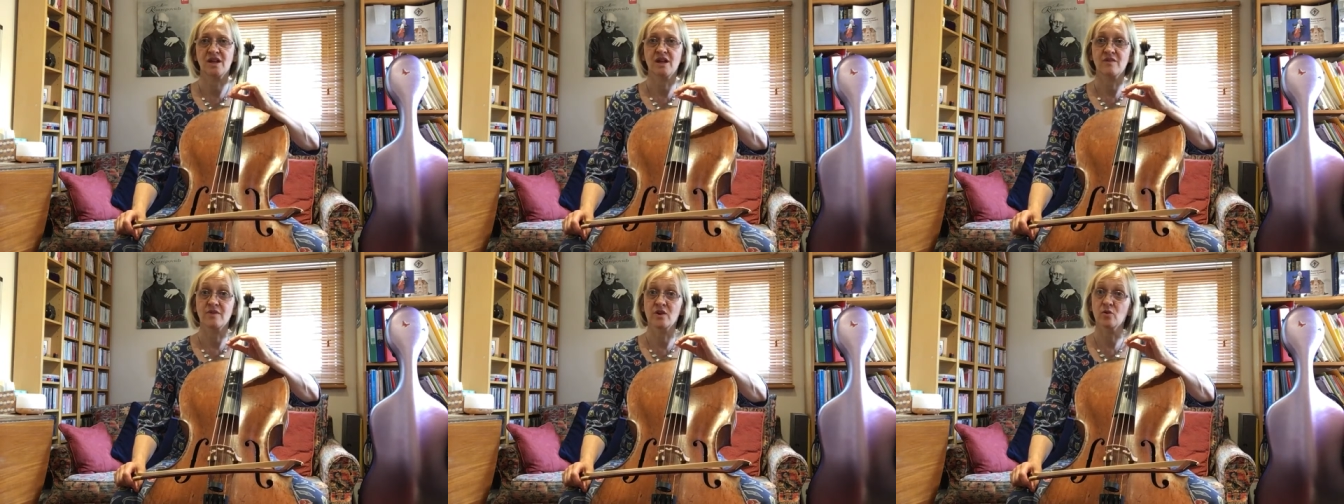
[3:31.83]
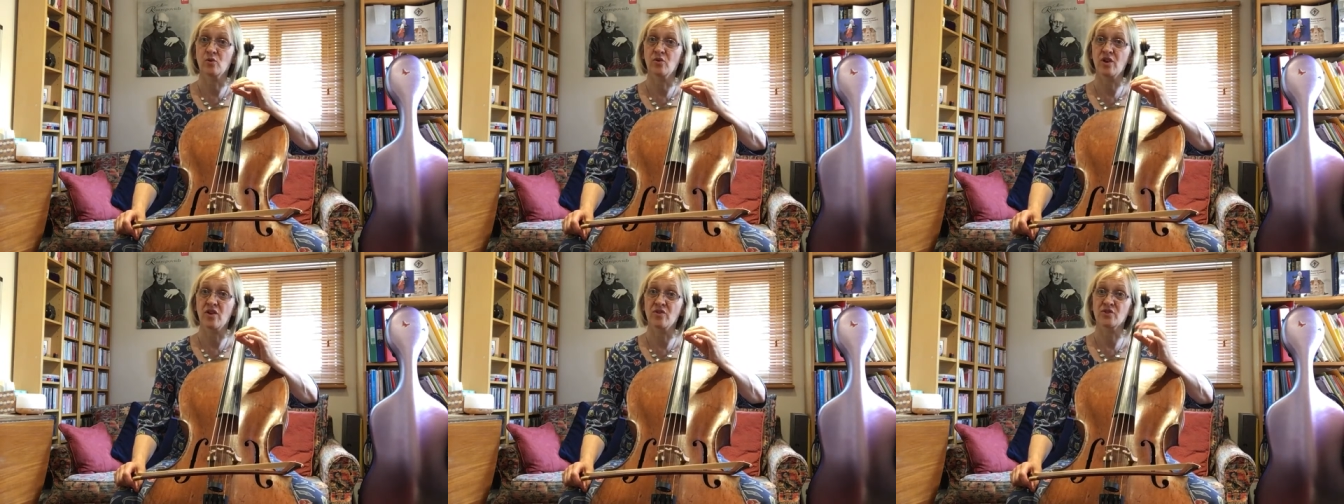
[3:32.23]
then all
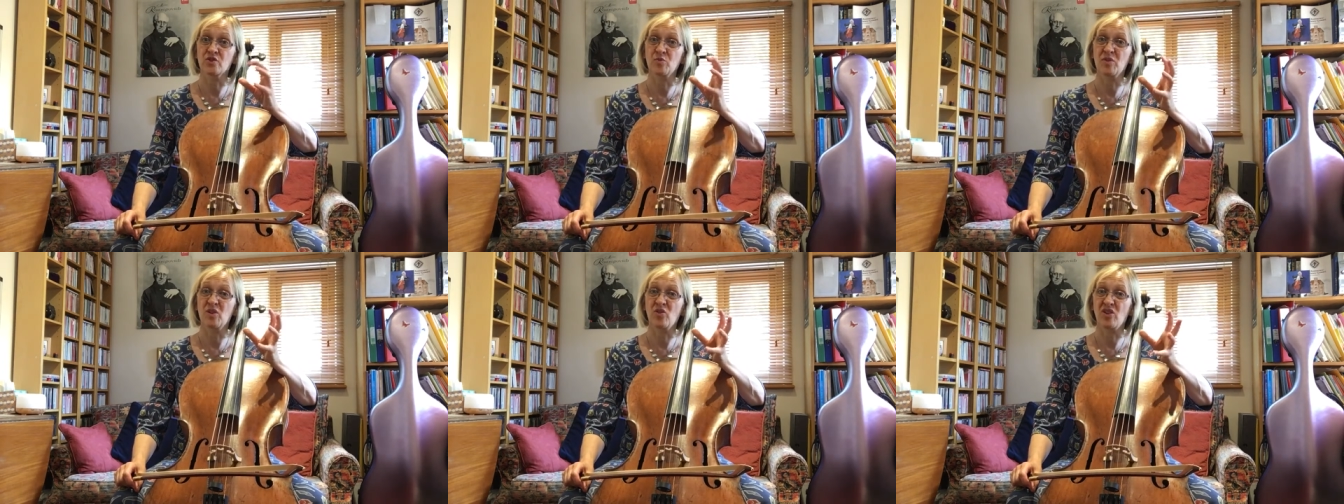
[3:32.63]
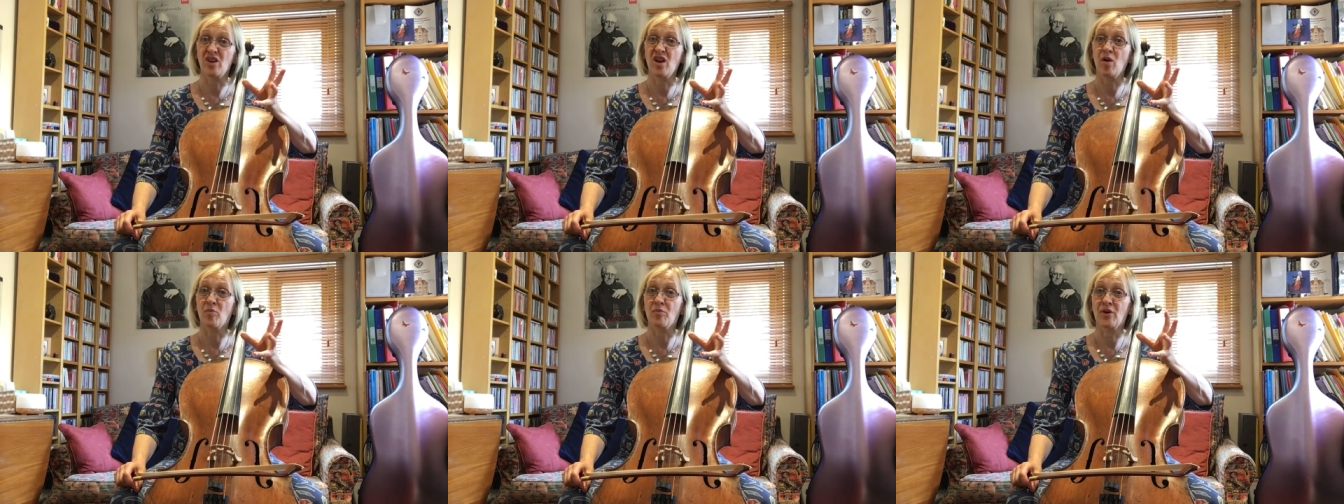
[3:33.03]
the others could be on an
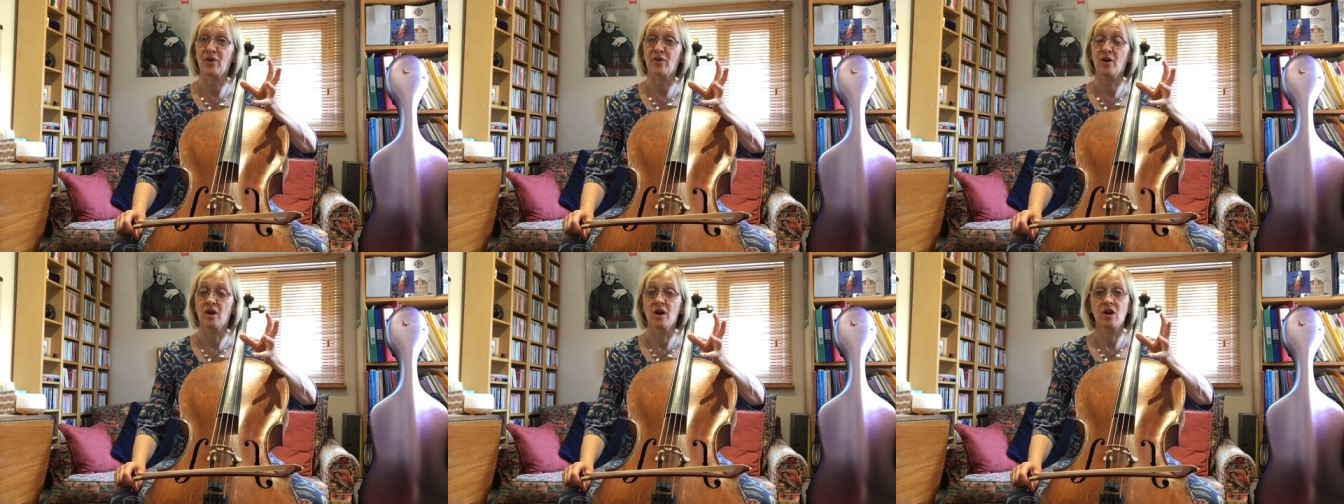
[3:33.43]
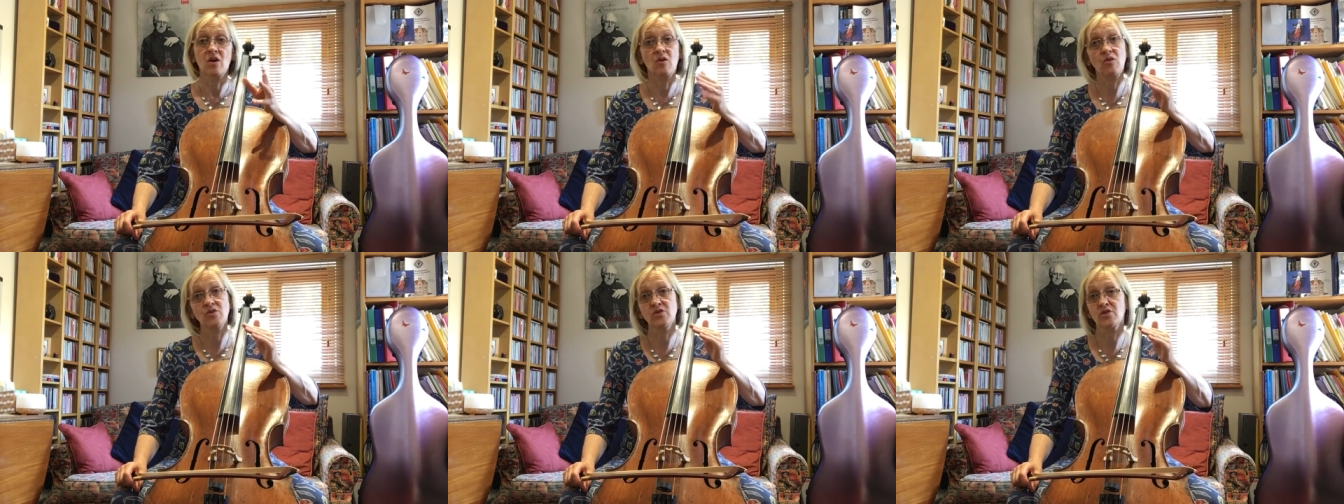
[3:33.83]
up bow,
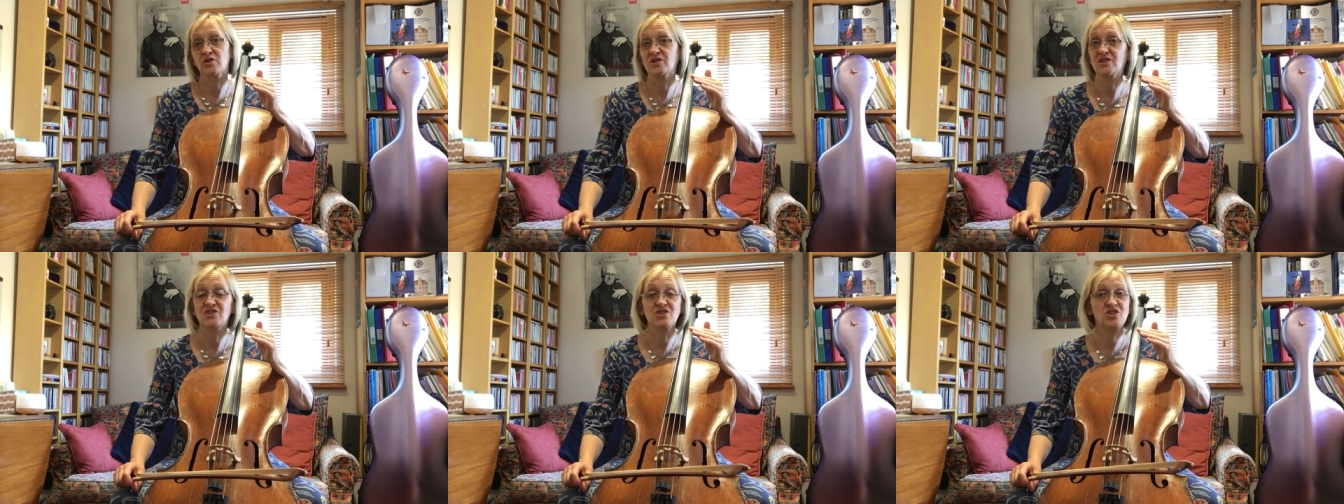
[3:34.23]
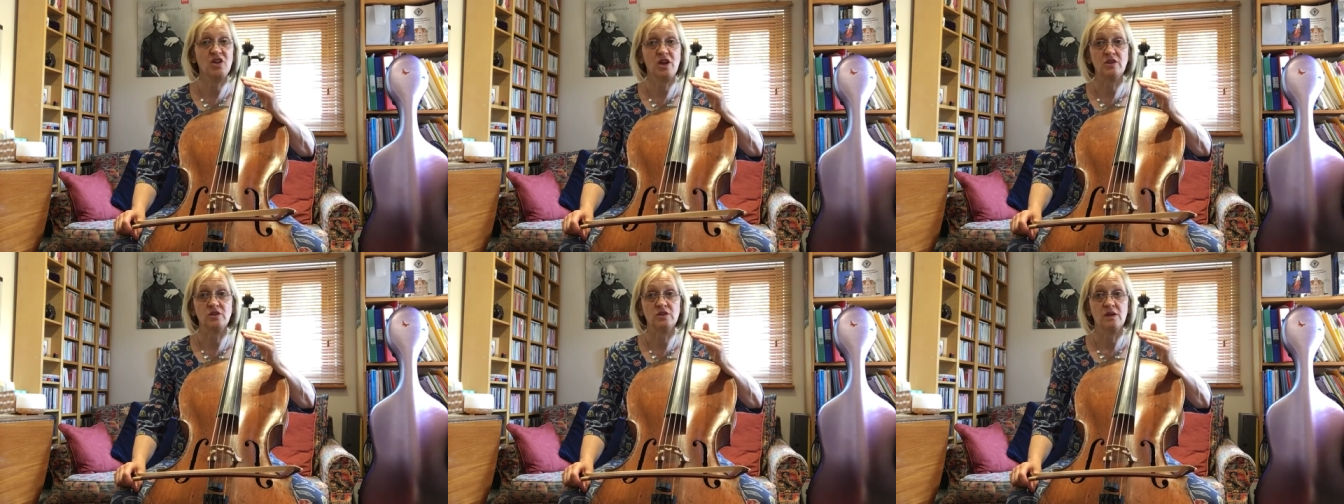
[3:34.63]
or you could
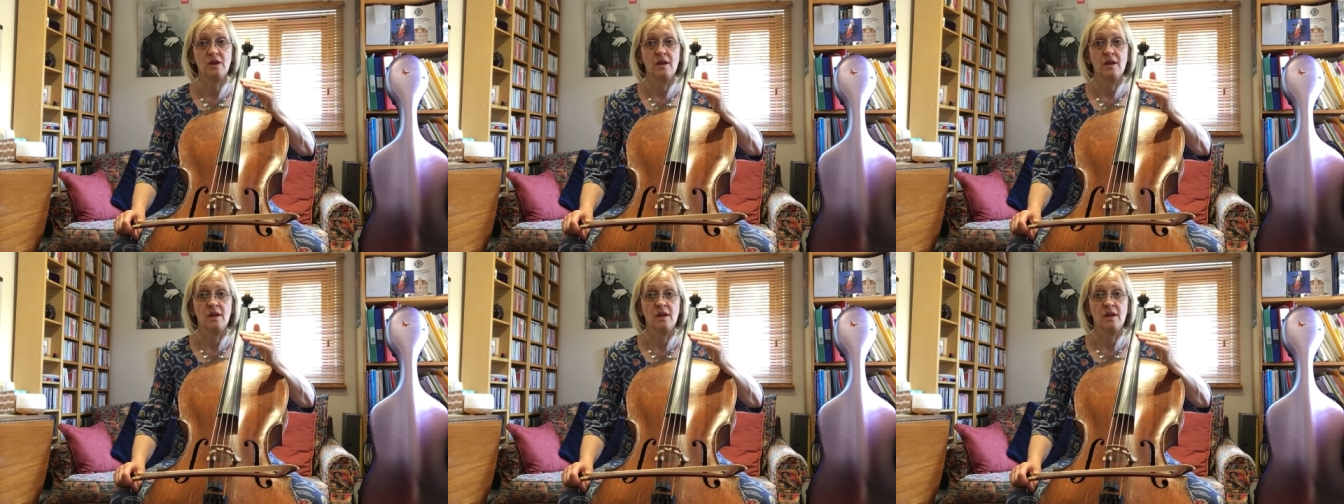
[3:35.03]
interchange.